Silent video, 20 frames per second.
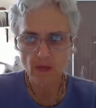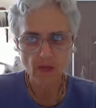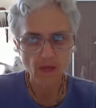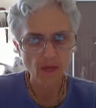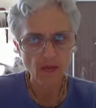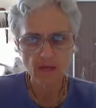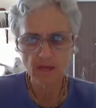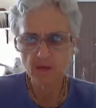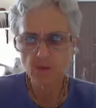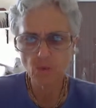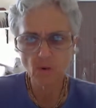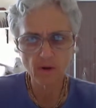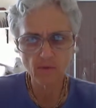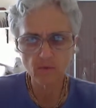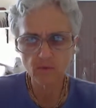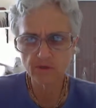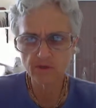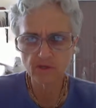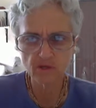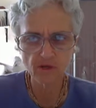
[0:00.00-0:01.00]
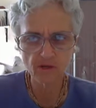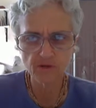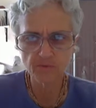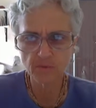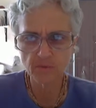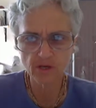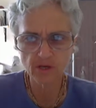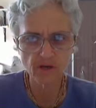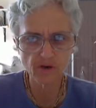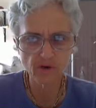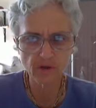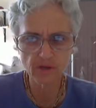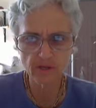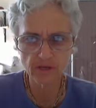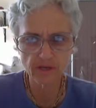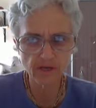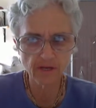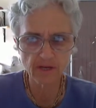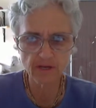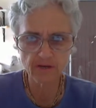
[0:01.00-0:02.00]
Anyone with such materially
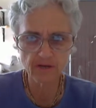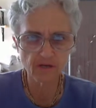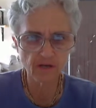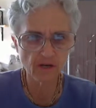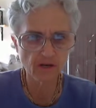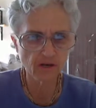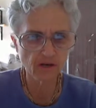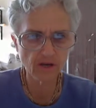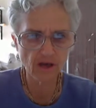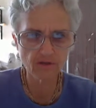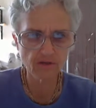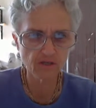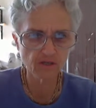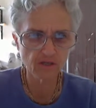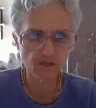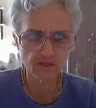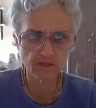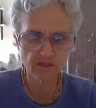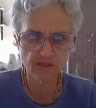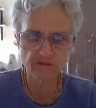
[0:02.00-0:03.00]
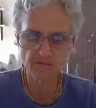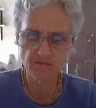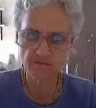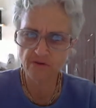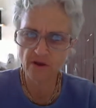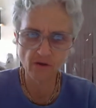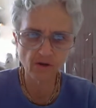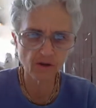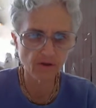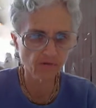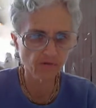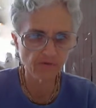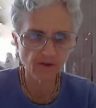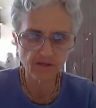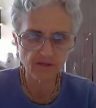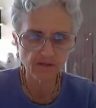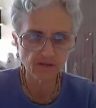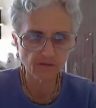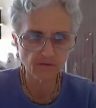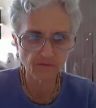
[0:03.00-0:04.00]
tinged intelligence is very
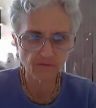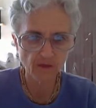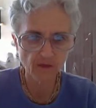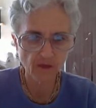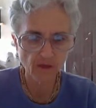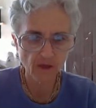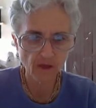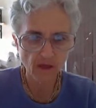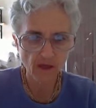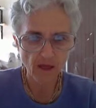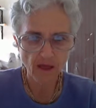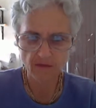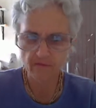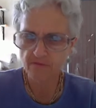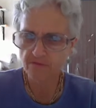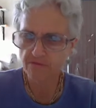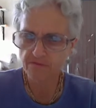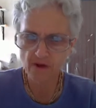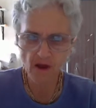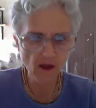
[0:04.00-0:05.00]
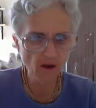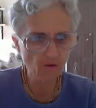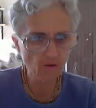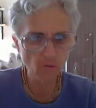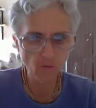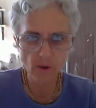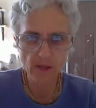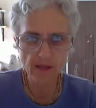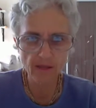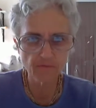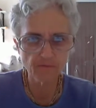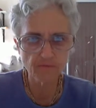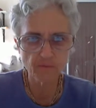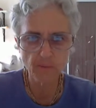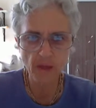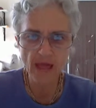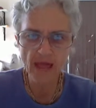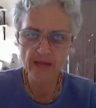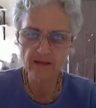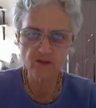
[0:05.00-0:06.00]
offensive and far away from
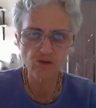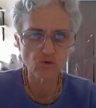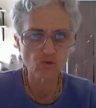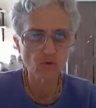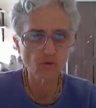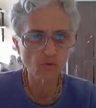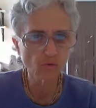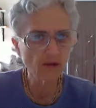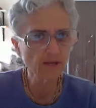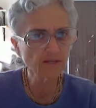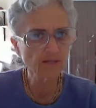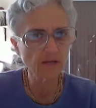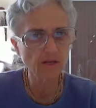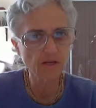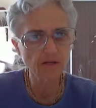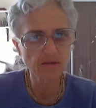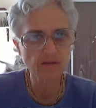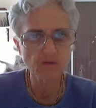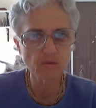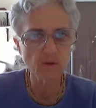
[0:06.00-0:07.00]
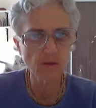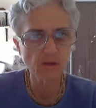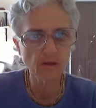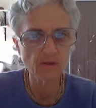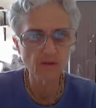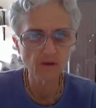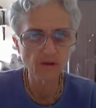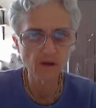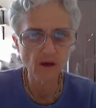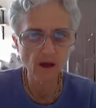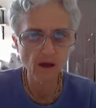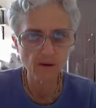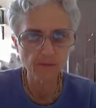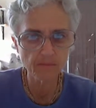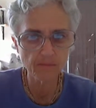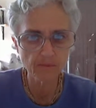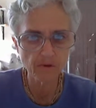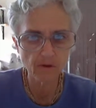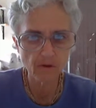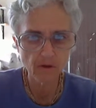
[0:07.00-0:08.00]
actual residence within the Dham.
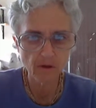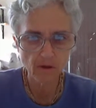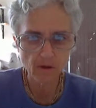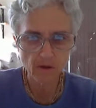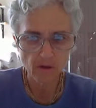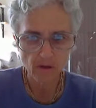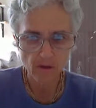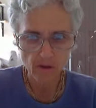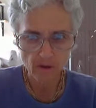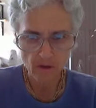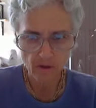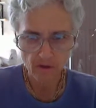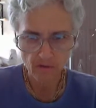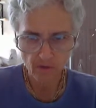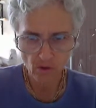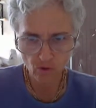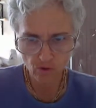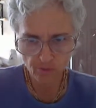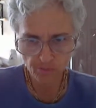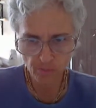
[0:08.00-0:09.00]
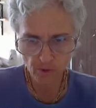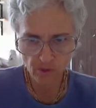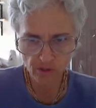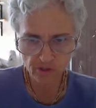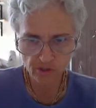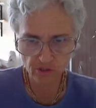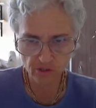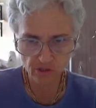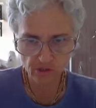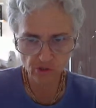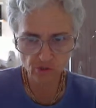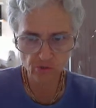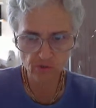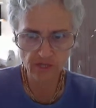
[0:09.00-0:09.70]
Those persons whose